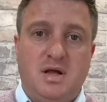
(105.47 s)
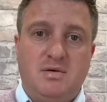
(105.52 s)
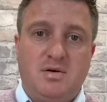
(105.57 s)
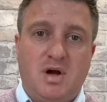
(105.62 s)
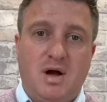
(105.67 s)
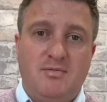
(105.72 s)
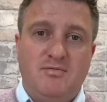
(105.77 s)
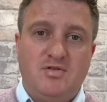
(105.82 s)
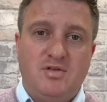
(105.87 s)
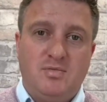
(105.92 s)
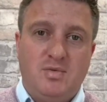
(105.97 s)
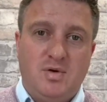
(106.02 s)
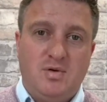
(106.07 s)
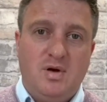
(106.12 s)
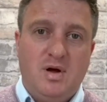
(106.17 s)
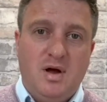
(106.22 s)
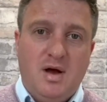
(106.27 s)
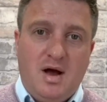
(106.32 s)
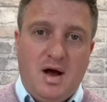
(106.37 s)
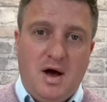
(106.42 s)

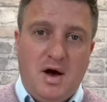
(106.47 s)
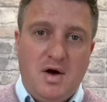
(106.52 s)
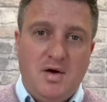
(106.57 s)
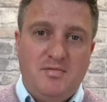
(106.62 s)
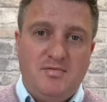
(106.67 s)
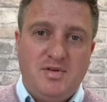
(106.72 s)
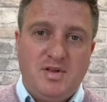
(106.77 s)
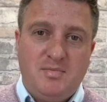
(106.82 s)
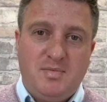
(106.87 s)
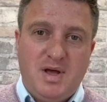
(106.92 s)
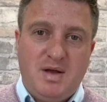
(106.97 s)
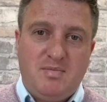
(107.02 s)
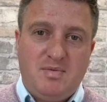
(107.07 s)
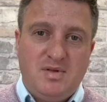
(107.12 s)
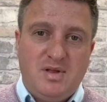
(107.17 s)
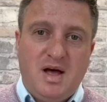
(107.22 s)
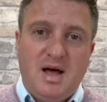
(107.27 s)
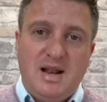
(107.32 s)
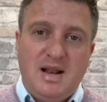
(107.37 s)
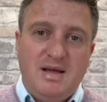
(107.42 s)
comfortable home for the people
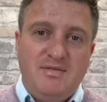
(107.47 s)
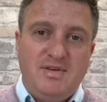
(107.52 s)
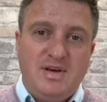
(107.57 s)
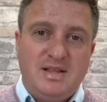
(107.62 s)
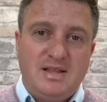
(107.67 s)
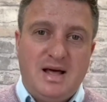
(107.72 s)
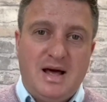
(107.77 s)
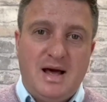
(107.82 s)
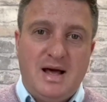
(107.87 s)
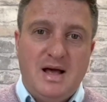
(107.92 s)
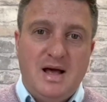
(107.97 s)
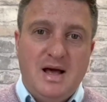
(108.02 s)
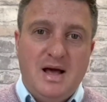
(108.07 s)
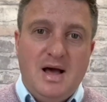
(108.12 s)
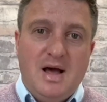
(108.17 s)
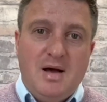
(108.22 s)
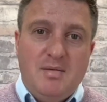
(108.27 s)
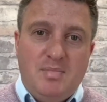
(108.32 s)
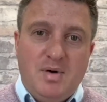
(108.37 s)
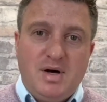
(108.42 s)
that are living there.
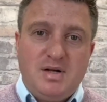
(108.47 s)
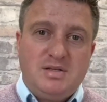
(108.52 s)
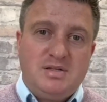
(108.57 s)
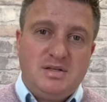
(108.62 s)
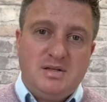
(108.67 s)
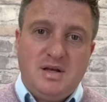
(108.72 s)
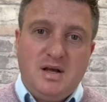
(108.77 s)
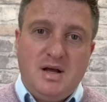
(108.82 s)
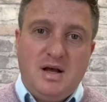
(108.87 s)
But